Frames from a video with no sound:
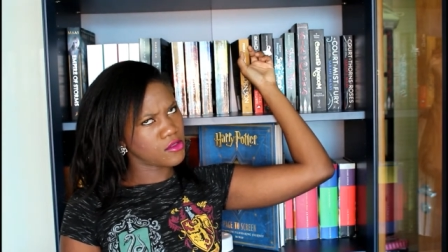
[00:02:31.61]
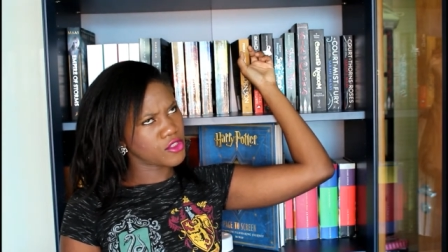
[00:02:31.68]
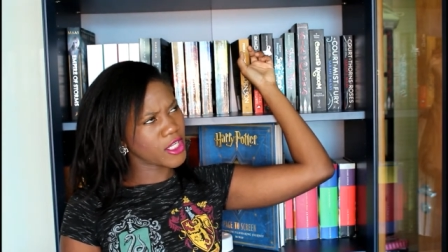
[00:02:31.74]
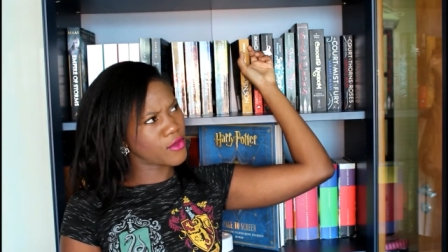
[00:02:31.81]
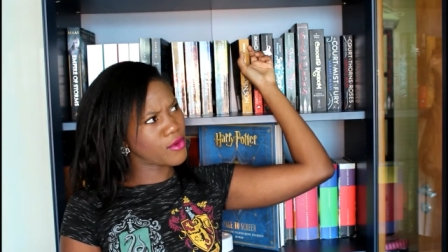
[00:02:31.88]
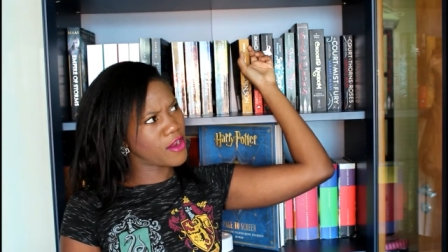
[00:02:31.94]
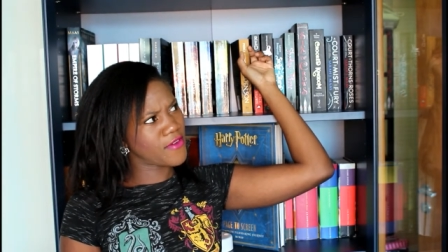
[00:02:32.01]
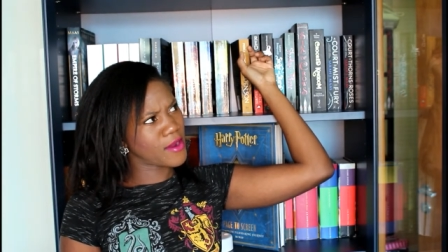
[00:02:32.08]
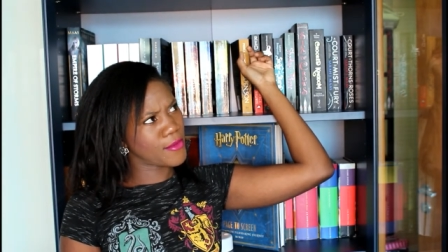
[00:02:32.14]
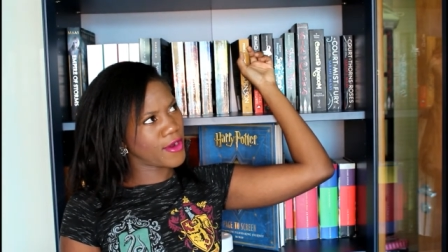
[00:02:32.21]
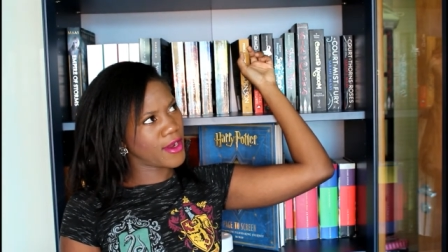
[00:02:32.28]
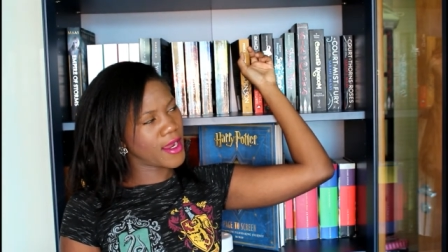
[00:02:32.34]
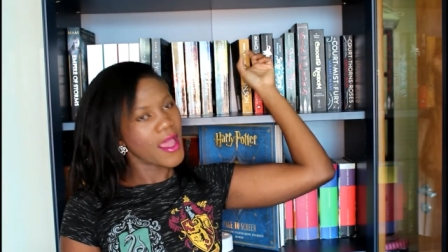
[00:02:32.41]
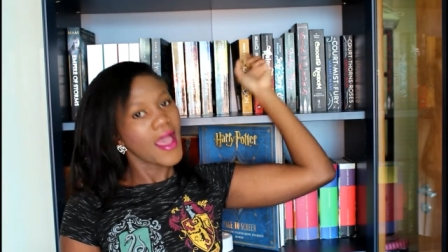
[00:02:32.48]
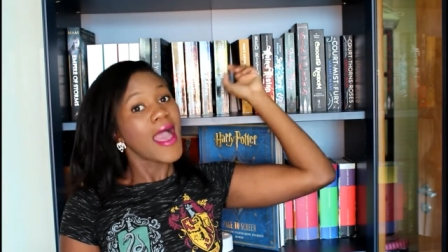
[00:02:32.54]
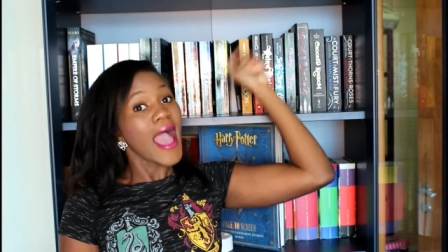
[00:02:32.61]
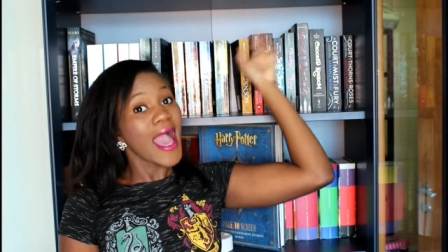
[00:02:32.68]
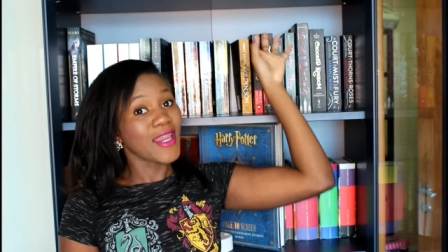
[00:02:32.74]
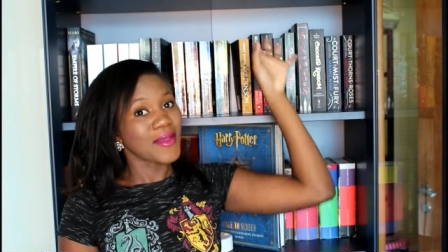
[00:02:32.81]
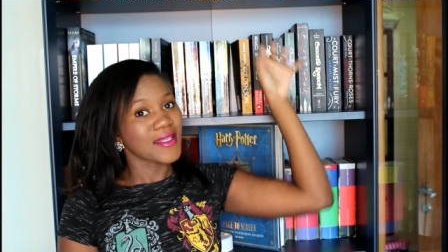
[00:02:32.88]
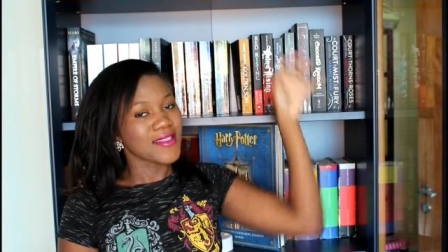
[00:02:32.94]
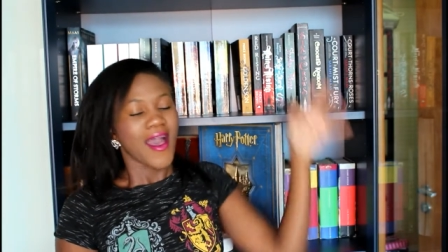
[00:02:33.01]
January, February.
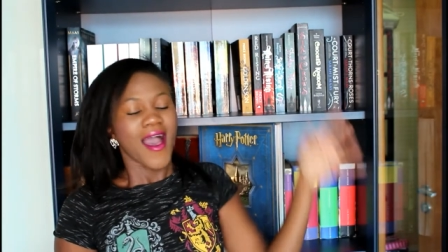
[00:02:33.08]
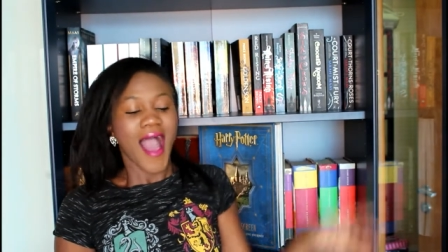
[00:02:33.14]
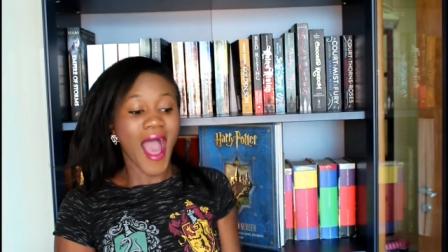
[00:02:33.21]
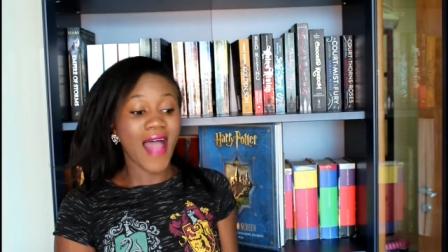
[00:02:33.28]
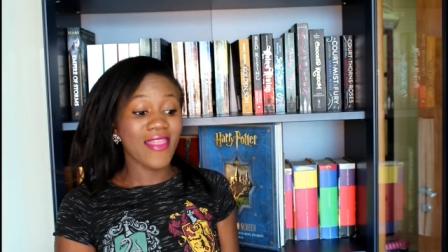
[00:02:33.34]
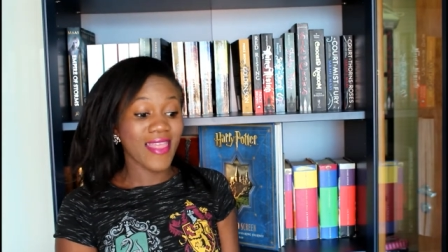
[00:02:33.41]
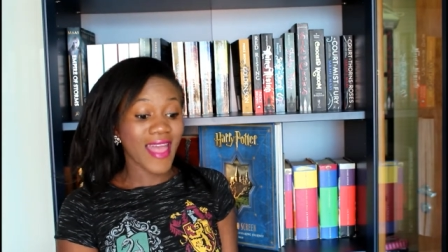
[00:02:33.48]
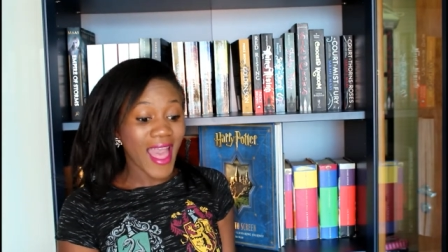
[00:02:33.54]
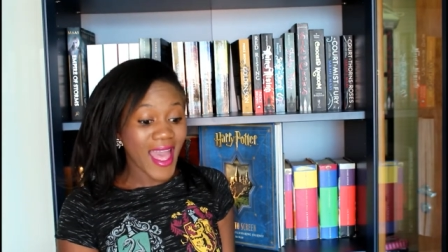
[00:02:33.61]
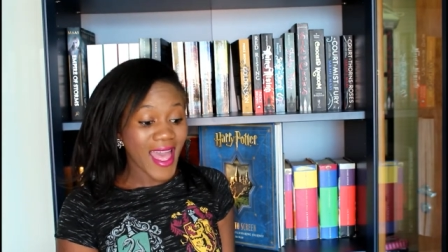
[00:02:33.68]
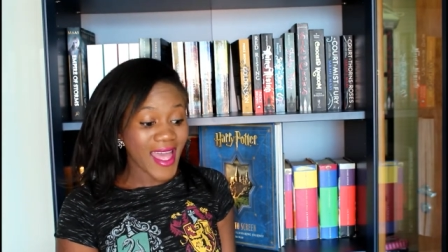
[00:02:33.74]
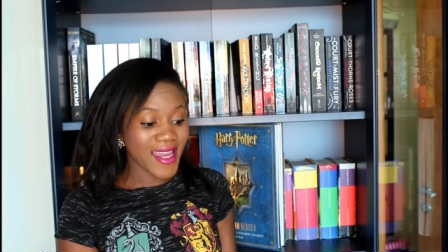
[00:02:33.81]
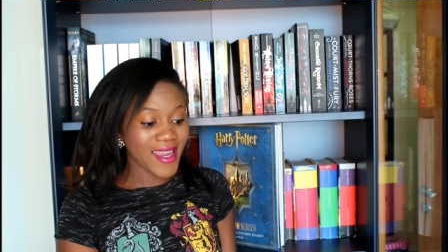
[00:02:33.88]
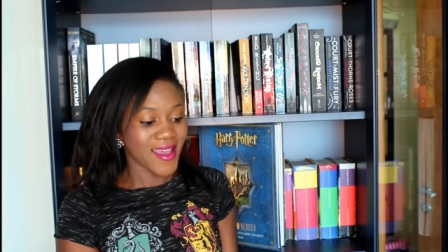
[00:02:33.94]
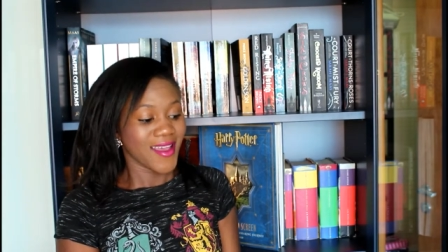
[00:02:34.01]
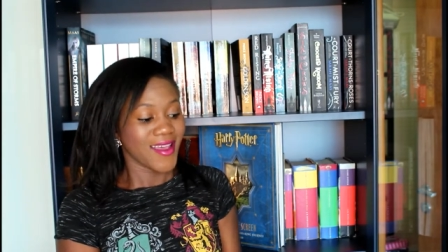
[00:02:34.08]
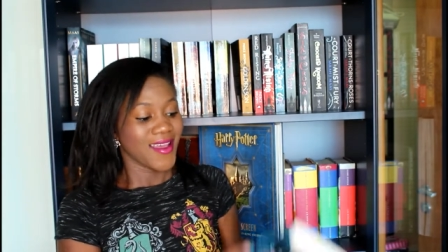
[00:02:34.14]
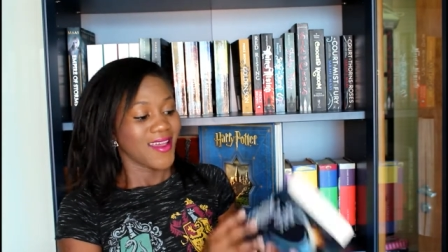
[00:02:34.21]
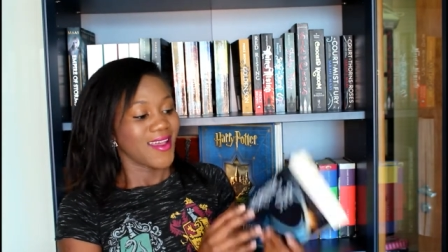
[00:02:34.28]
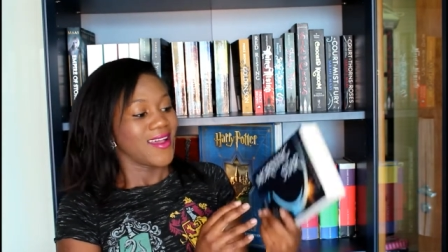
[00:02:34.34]
Anyways, and then